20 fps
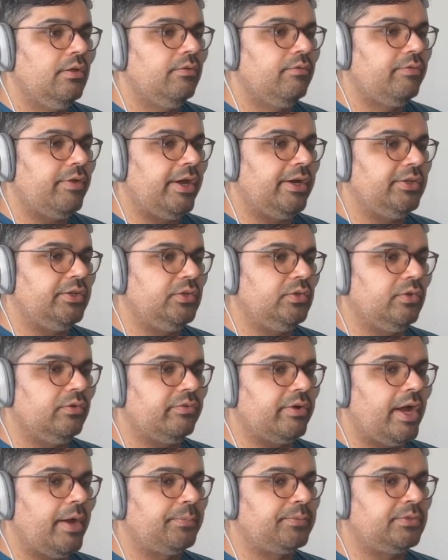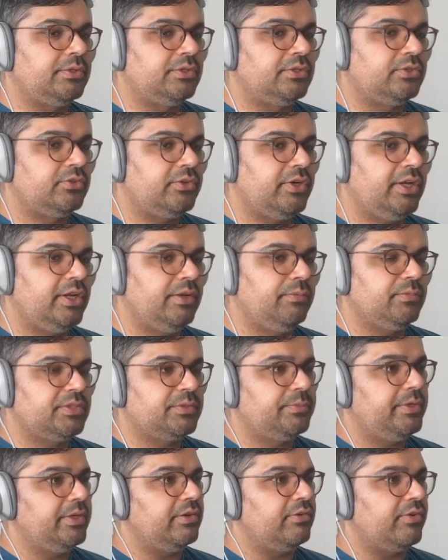Value of optional string must
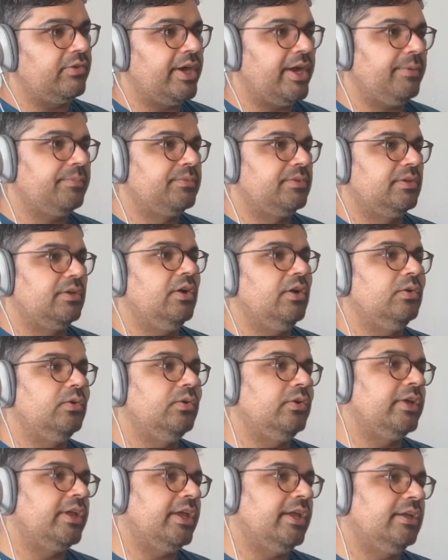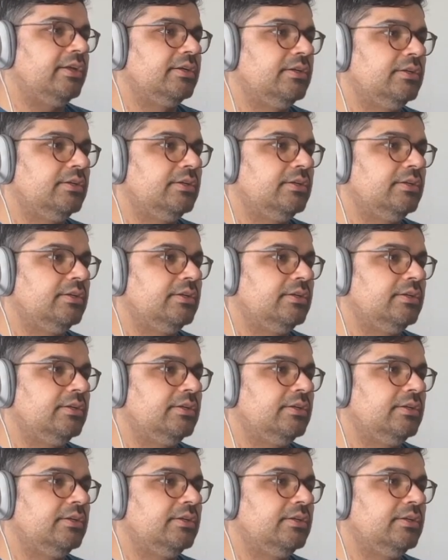be unwrapped. Oh, okay.